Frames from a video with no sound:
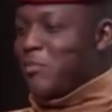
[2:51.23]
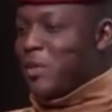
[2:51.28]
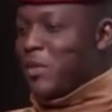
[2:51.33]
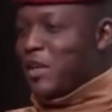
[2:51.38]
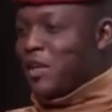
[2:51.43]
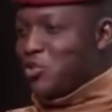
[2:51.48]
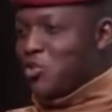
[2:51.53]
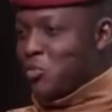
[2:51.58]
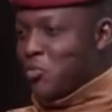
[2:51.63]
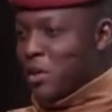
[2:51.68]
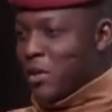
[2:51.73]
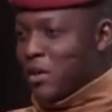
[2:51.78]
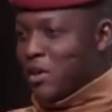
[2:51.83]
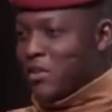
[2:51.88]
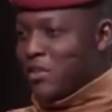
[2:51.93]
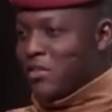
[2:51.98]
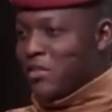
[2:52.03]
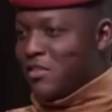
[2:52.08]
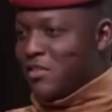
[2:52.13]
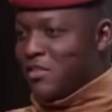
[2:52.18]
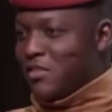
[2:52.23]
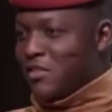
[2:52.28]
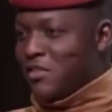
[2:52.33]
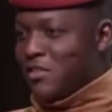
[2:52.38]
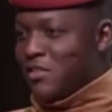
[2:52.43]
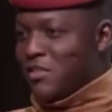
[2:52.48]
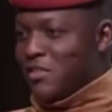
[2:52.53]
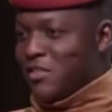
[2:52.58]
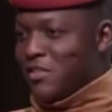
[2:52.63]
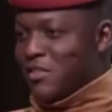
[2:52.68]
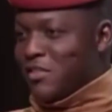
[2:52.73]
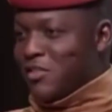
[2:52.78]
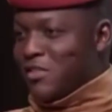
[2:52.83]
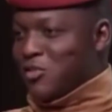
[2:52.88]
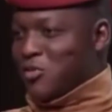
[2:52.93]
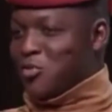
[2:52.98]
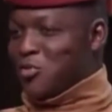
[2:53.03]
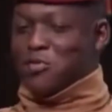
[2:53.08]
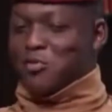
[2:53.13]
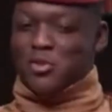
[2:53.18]
Their hands-on involvement
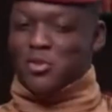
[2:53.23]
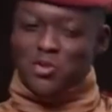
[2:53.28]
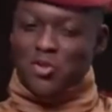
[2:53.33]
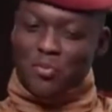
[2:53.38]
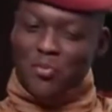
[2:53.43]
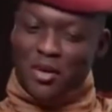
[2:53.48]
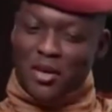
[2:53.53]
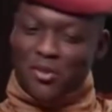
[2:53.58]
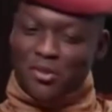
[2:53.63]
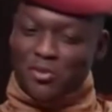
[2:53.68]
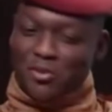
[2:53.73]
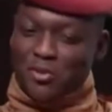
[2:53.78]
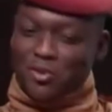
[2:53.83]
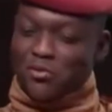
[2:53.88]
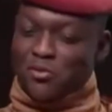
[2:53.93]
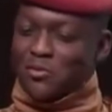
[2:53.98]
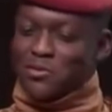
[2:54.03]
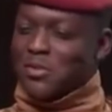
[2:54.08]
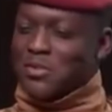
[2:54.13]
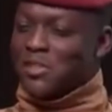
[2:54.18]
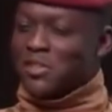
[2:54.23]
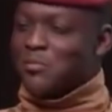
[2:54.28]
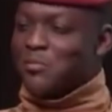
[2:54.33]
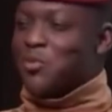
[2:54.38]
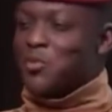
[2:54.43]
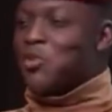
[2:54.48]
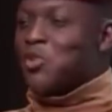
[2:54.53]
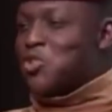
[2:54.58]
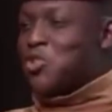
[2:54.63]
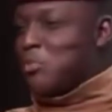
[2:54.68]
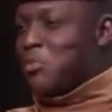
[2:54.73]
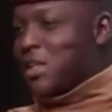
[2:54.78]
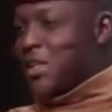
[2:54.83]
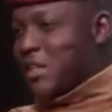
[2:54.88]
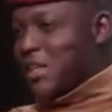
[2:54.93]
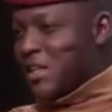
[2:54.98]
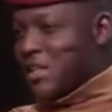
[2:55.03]
highlights a powerful sense of community ownership